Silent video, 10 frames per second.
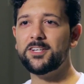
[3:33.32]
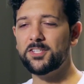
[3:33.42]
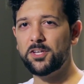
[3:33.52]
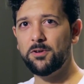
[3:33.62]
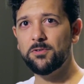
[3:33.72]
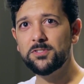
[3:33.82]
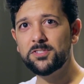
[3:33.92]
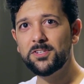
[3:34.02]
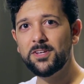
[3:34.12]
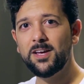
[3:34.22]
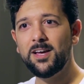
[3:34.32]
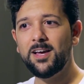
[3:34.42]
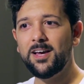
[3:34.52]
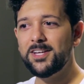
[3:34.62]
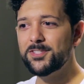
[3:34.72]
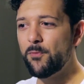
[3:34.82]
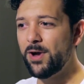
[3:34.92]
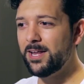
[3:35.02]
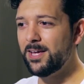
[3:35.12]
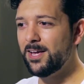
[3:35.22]
he executes, is
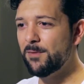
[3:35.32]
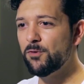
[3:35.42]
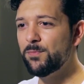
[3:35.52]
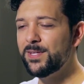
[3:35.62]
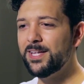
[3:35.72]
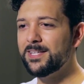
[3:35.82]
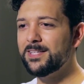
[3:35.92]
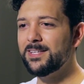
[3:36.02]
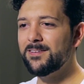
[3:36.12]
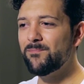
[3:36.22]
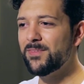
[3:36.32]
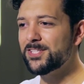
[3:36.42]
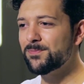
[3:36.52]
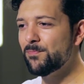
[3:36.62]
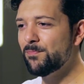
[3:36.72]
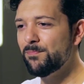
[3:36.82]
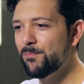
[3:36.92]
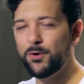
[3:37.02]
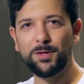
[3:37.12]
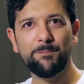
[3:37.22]
already a movement that it's m
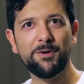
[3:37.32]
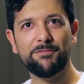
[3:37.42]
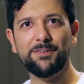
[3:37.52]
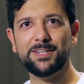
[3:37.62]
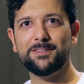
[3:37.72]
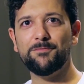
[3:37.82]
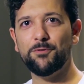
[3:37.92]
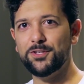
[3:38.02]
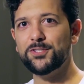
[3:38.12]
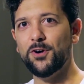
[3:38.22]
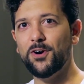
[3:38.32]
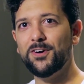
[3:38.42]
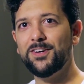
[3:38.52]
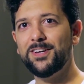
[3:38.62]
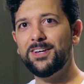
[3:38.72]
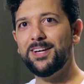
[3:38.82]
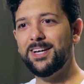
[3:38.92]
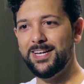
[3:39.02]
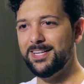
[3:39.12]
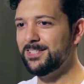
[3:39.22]
more than perfect for the song.
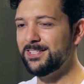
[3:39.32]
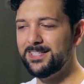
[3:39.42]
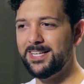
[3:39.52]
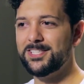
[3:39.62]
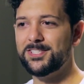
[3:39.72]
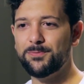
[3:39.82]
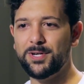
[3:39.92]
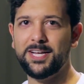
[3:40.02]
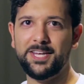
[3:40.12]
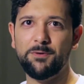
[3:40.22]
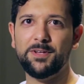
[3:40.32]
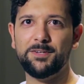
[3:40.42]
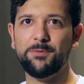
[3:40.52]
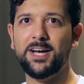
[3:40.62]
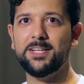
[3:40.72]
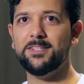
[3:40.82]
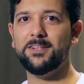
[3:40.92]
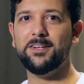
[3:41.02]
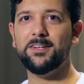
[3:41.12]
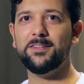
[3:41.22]
And that's when I knew that we had
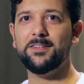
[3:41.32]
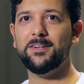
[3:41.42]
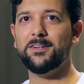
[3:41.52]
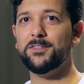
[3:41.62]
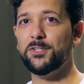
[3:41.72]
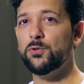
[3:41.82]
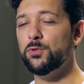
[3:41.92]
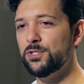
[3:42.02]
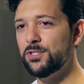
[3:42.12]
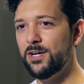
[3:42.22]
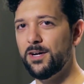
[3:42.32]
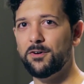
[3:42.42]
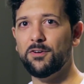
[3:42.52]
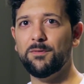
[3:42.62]
the, the, the good uh,